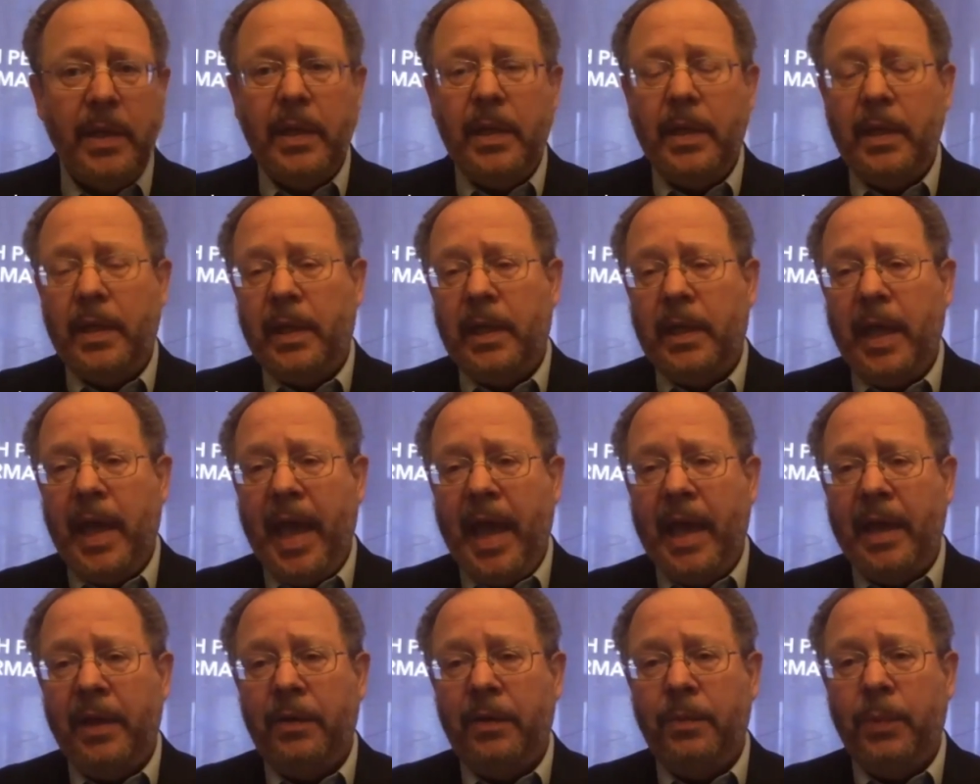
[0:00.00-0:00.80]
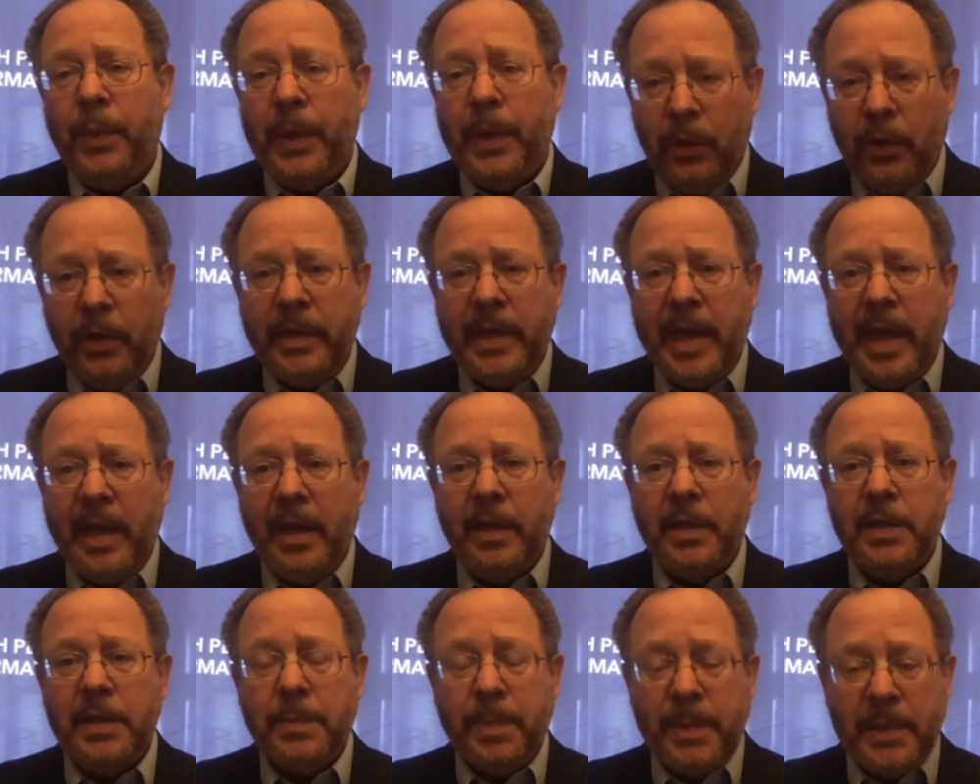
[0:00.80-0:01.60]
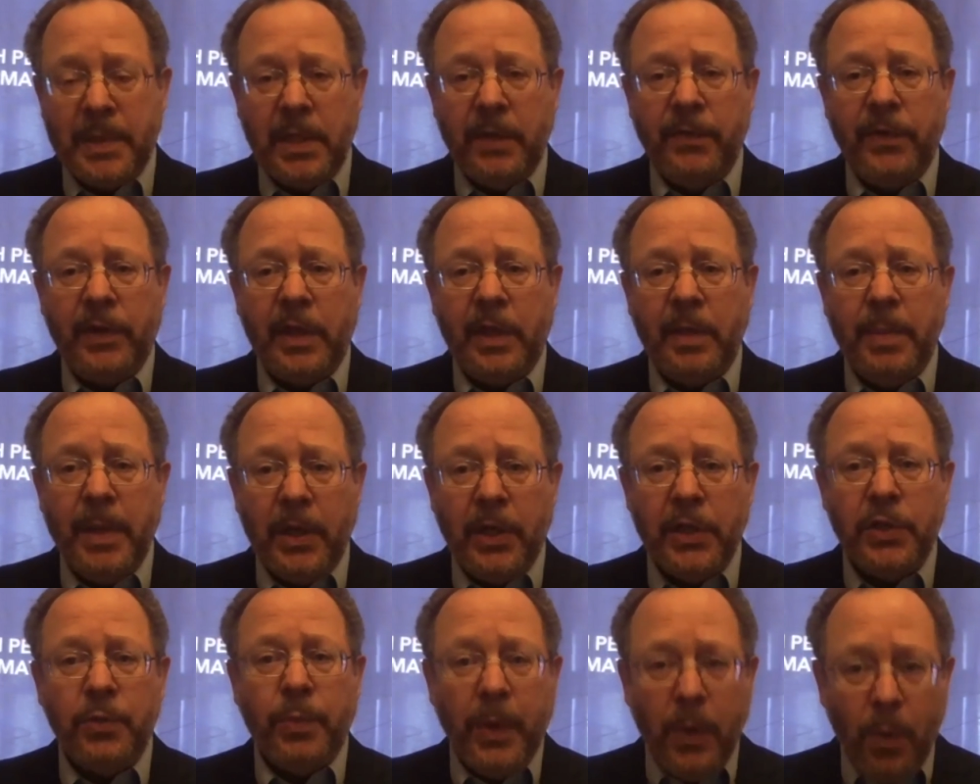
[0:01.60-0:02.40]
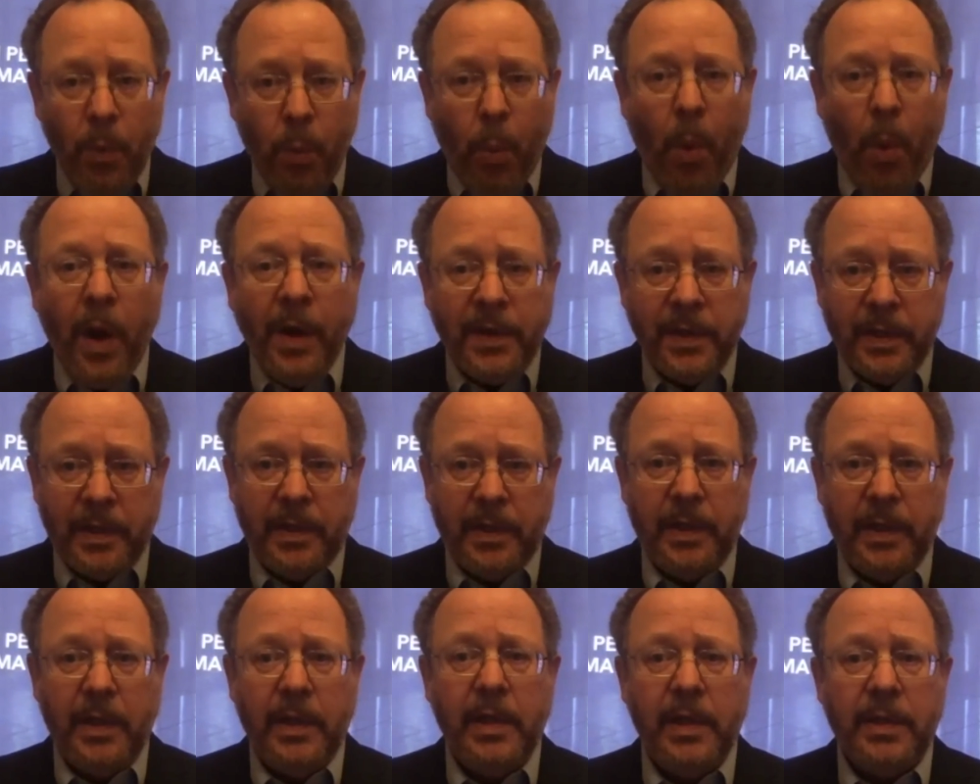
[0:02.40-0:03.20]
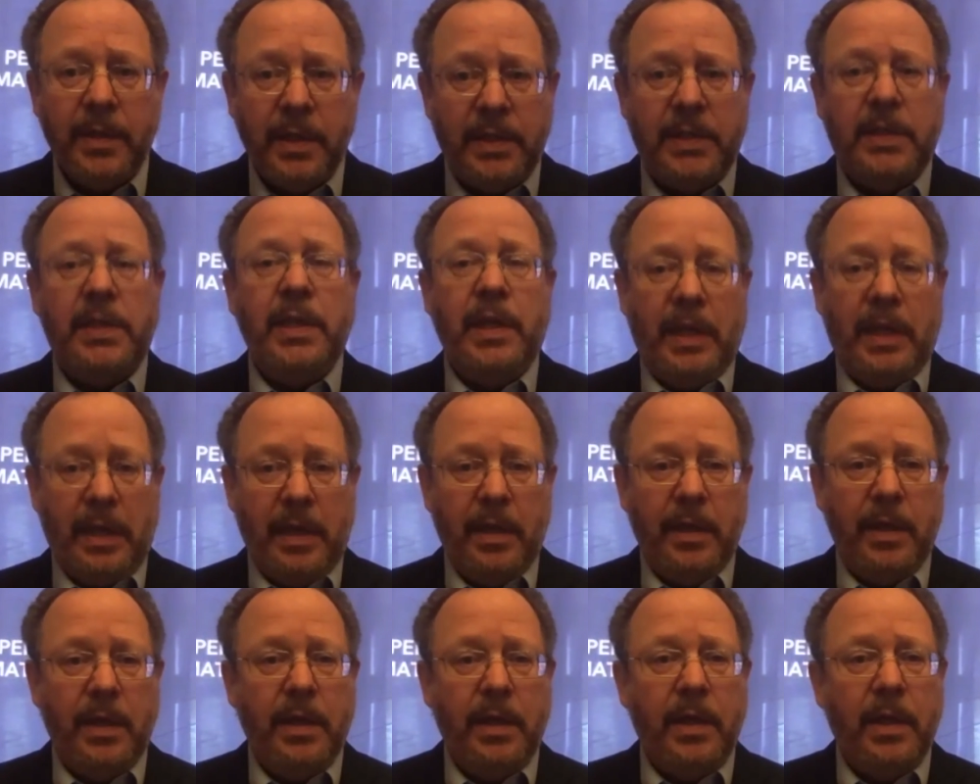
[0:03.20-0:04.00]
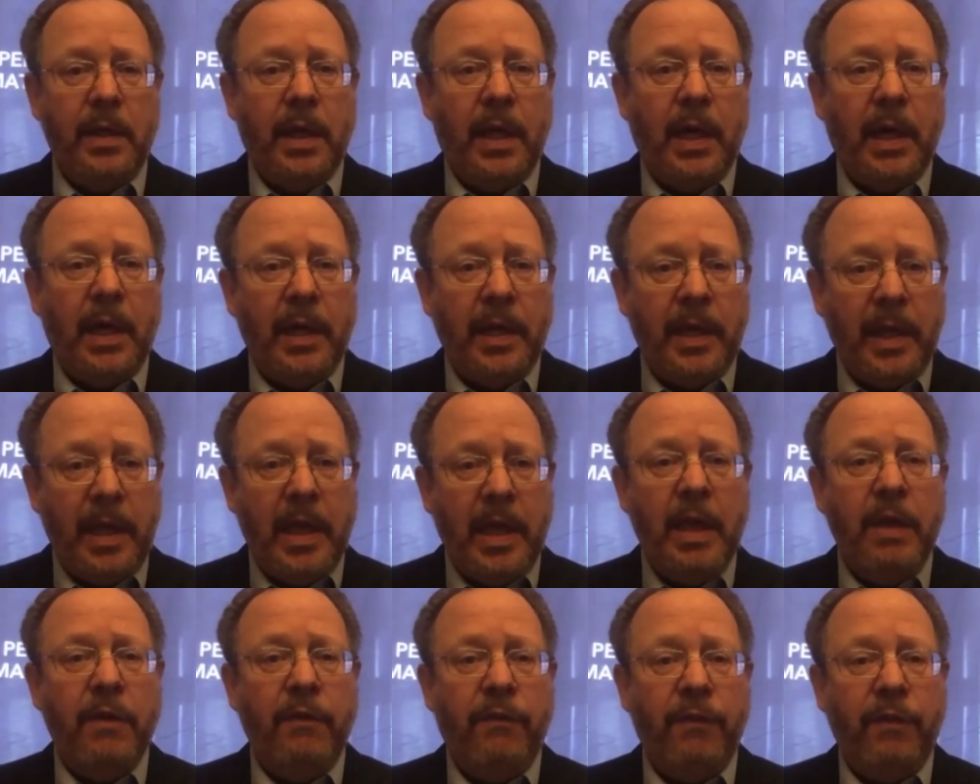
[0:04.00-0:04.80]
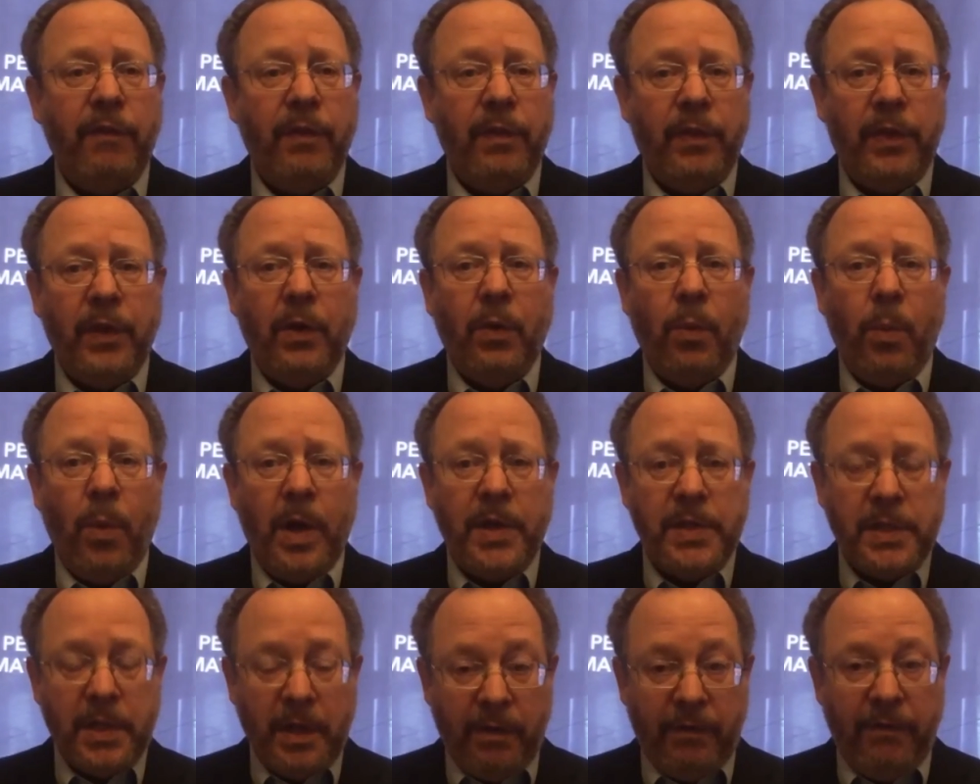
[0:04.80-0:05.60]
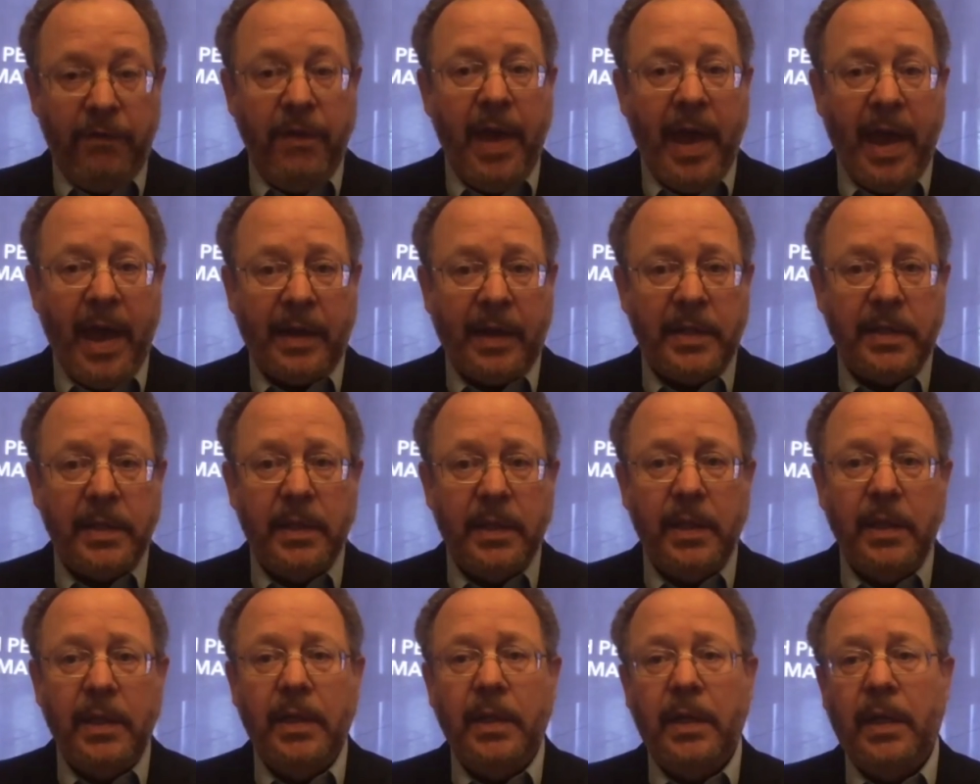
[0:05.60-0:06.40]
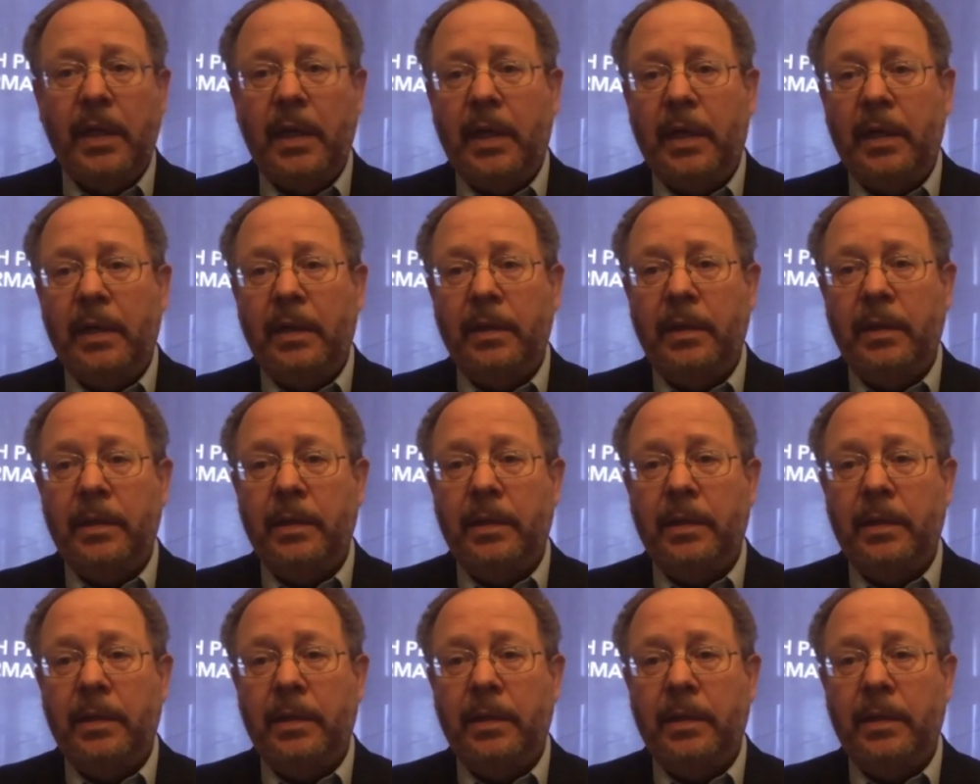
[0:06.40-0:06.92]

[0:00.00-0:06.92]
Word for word: Uh, and we looked at it specifically because we wanted to see uh, if there was an effect, uh,